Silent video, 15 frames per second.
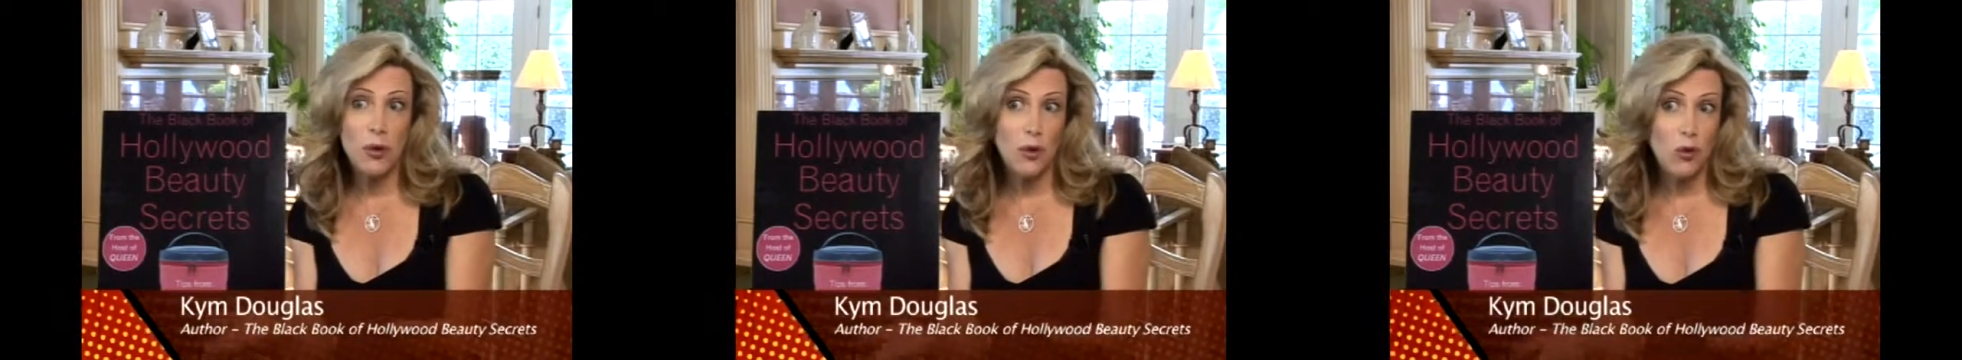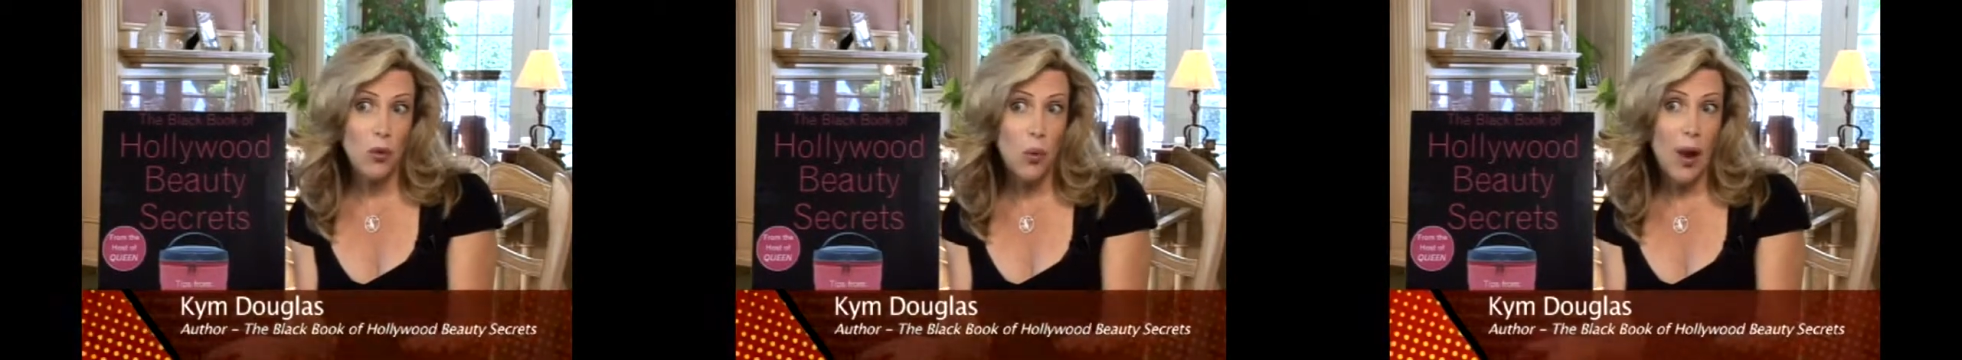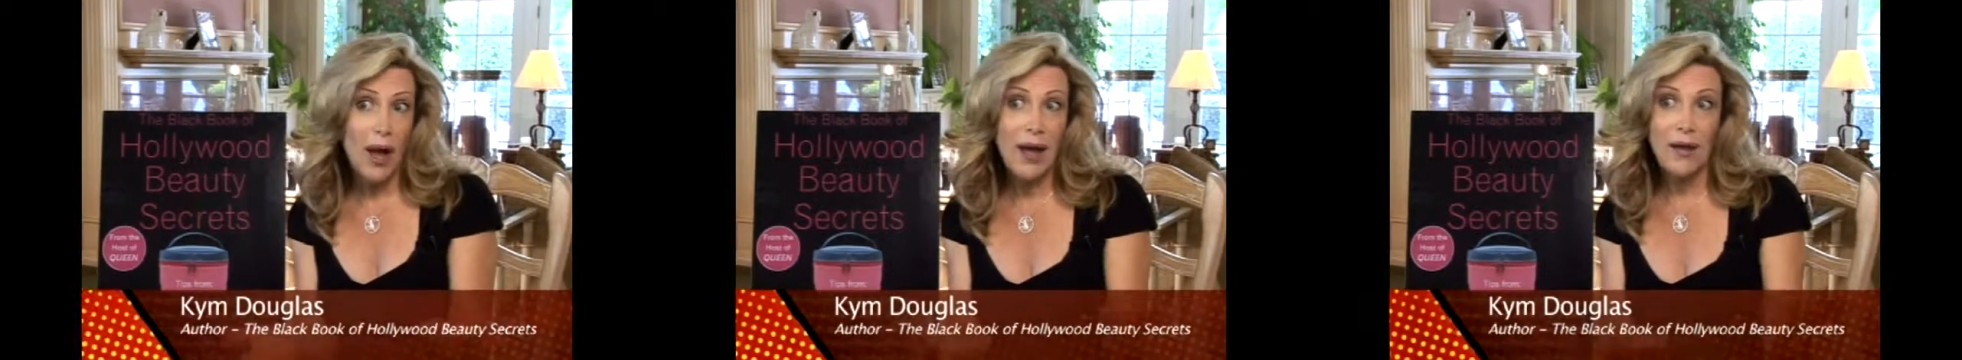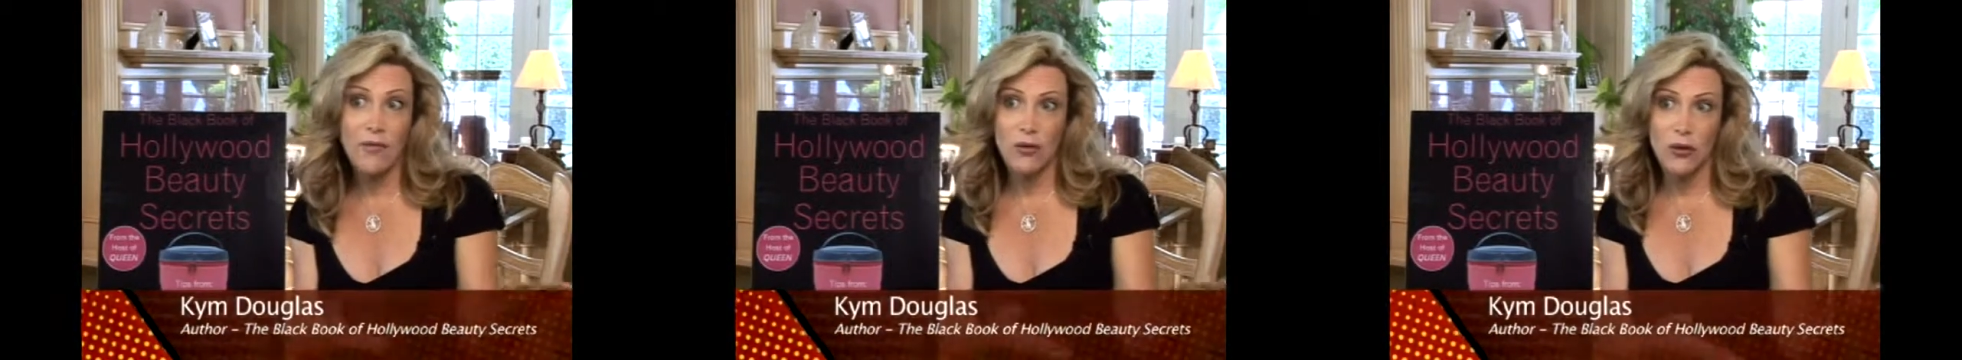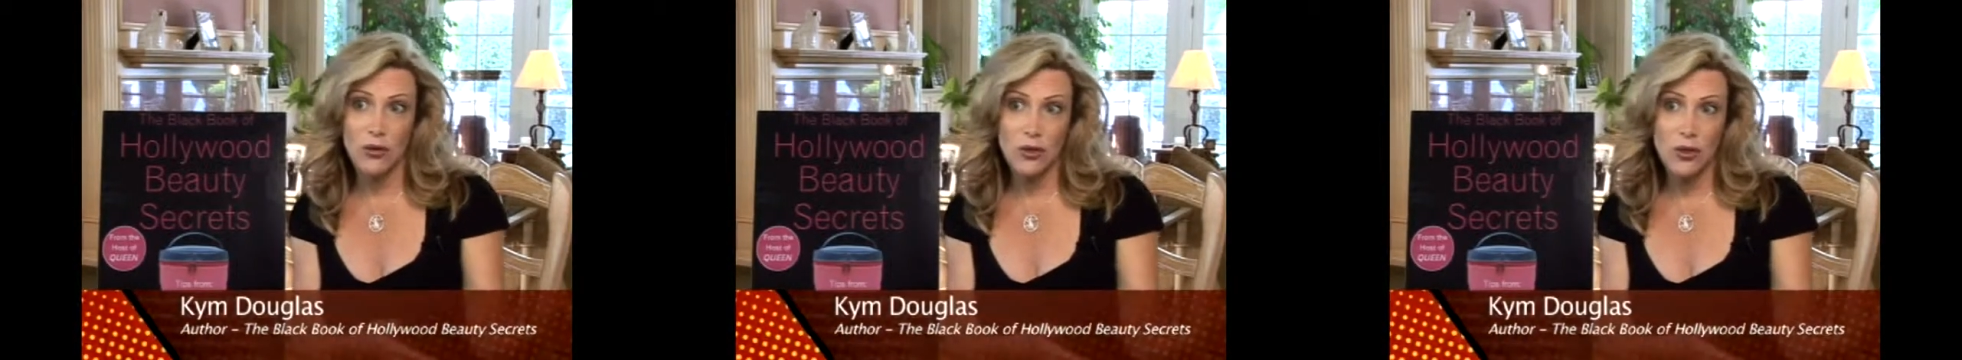or your
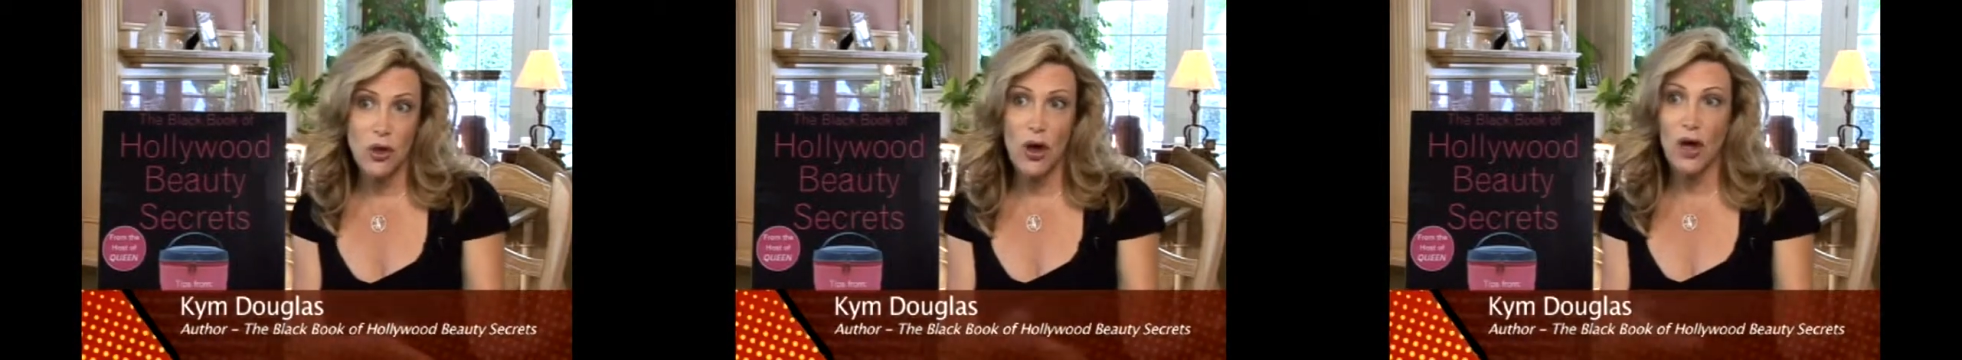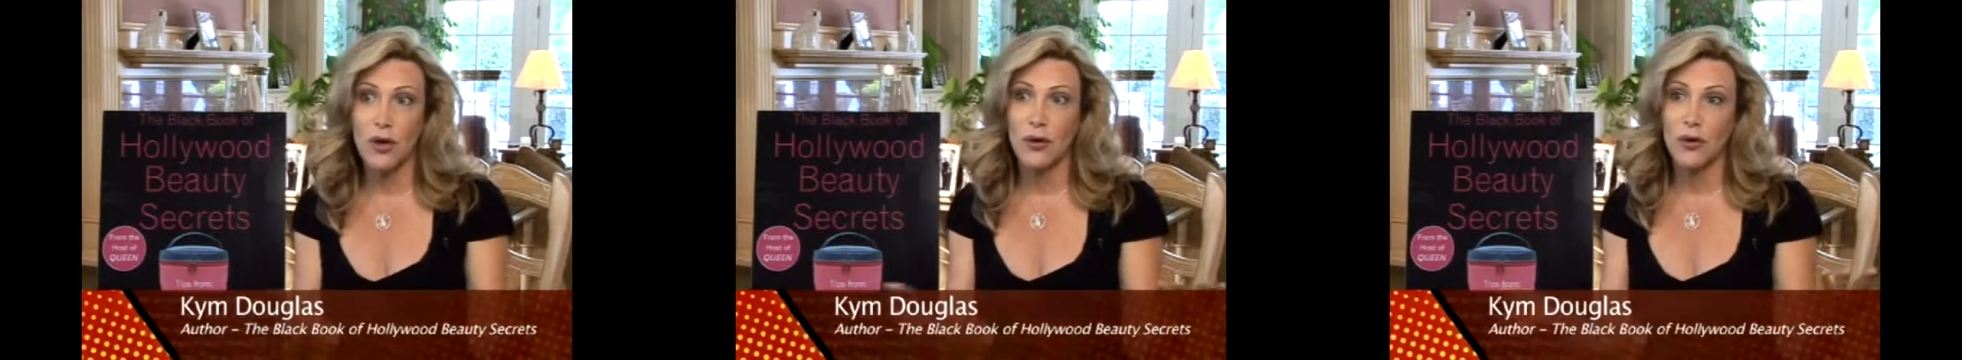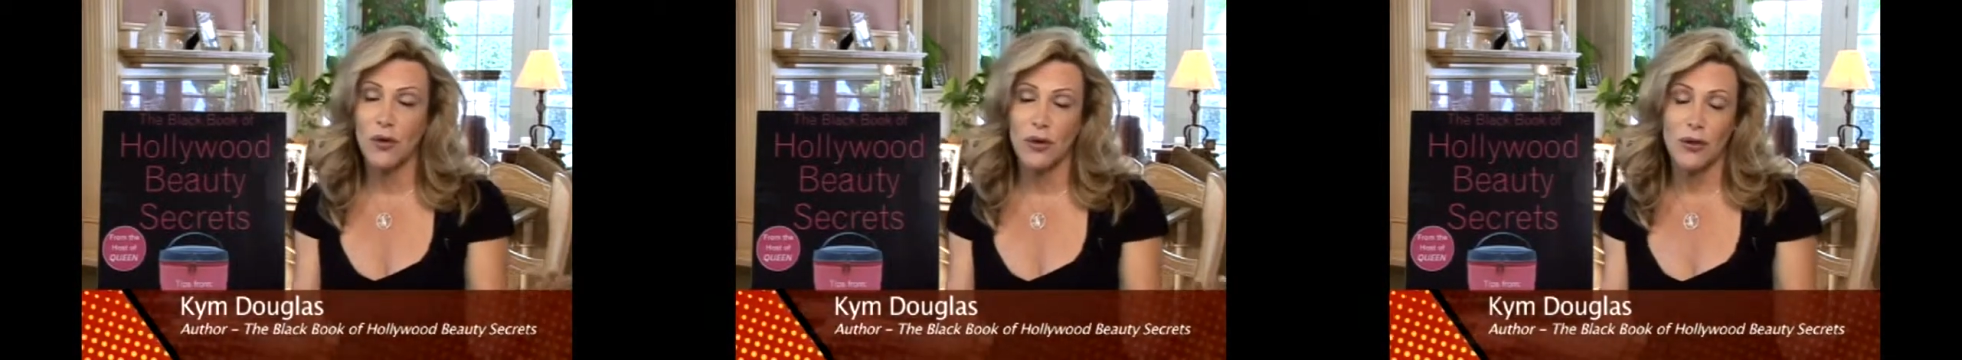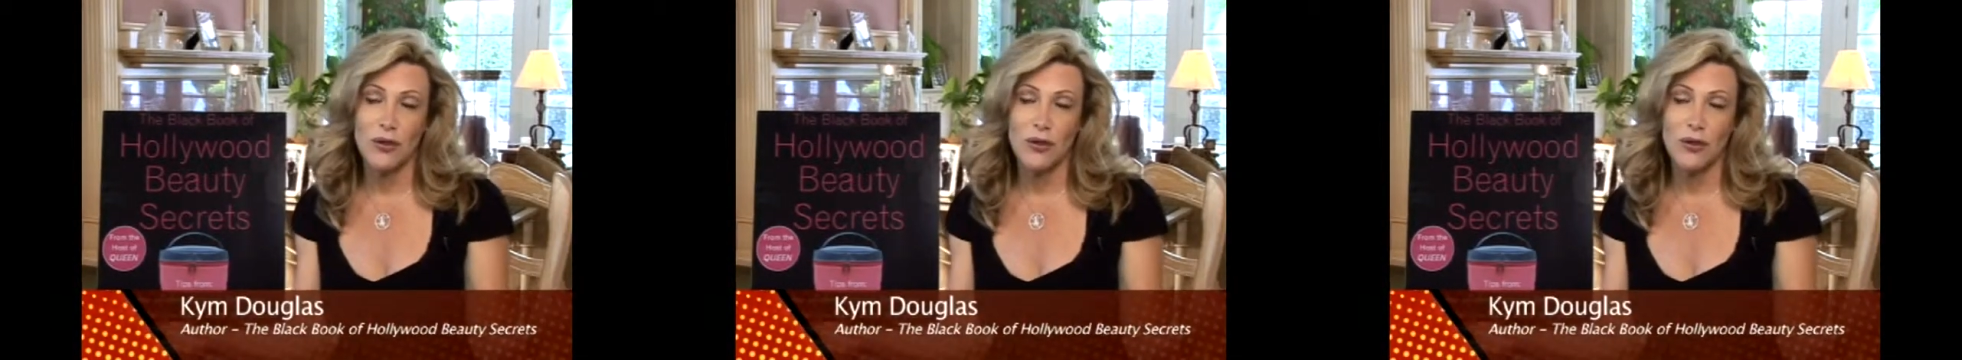wife or your daughter or